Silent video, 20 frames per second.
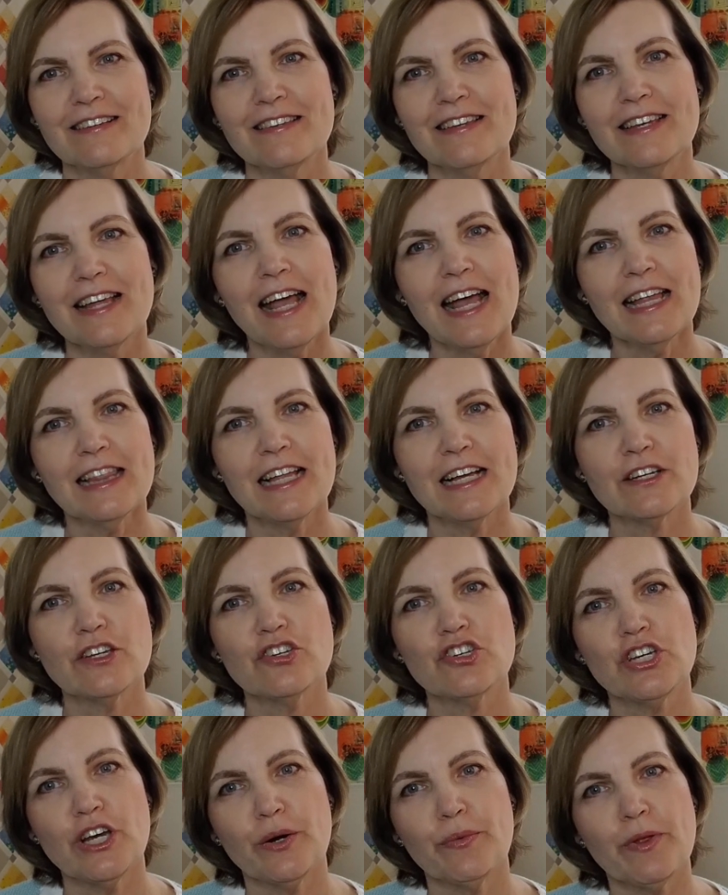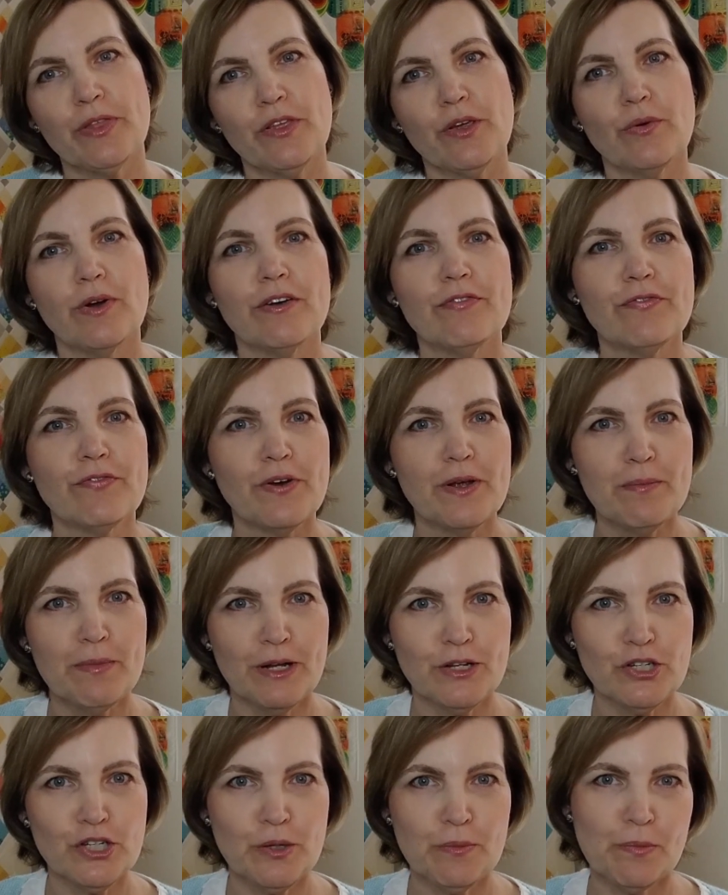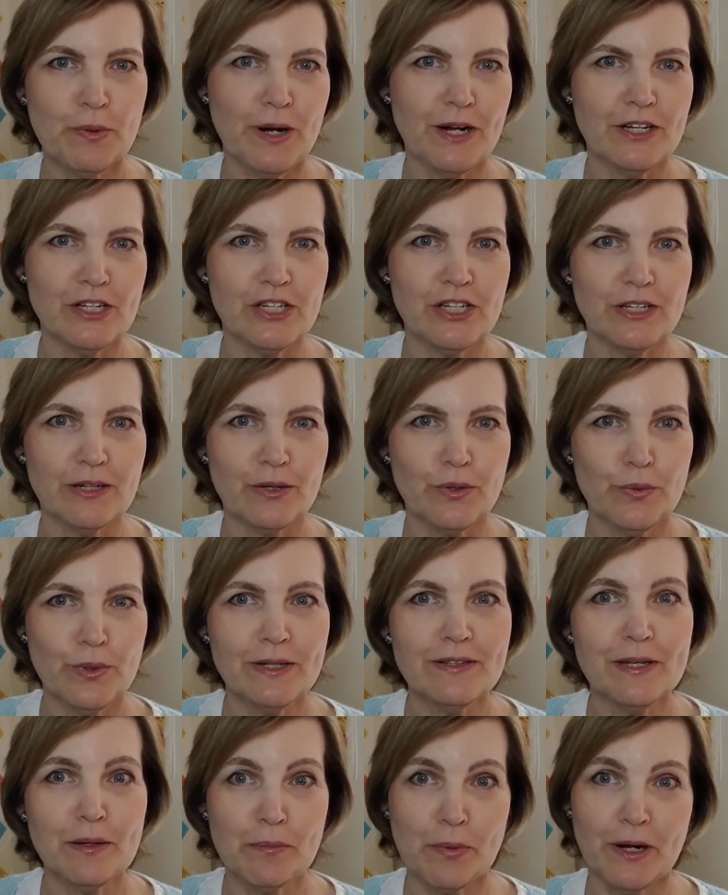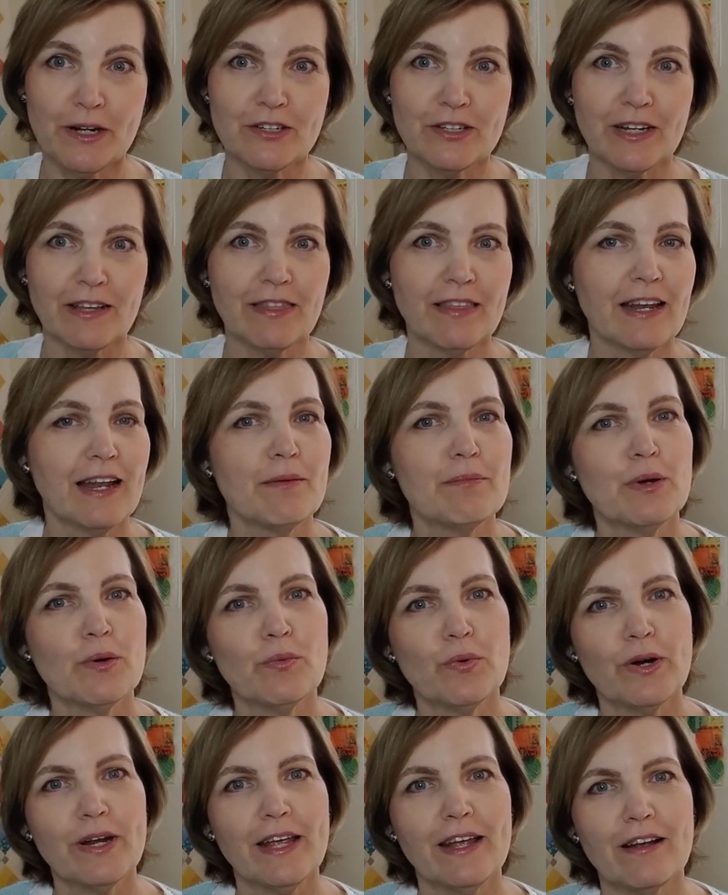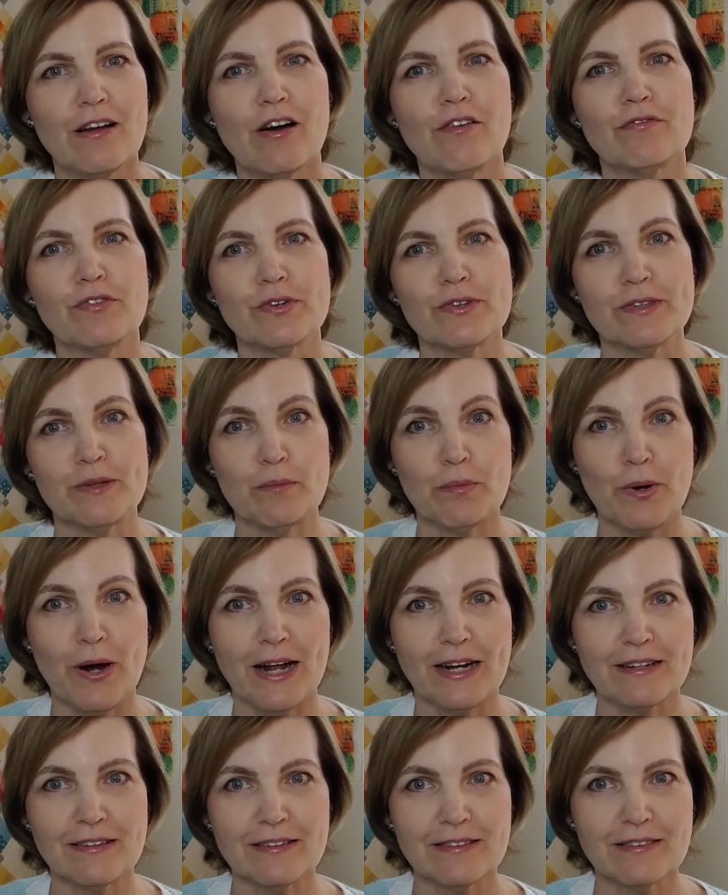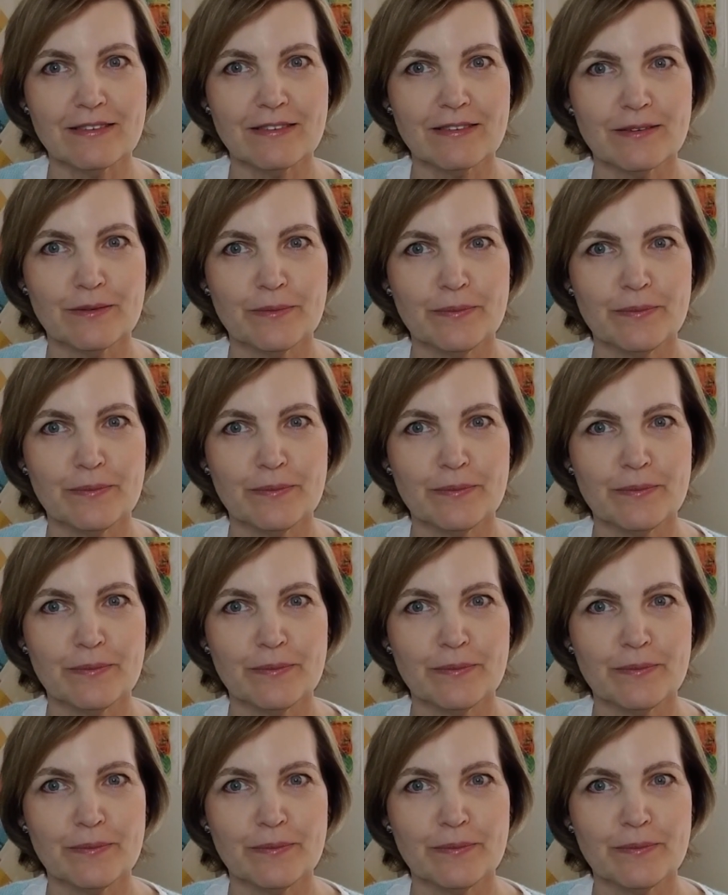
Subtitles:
Today I'd like to share with you a free motion quilting project that I've been working on for some practice.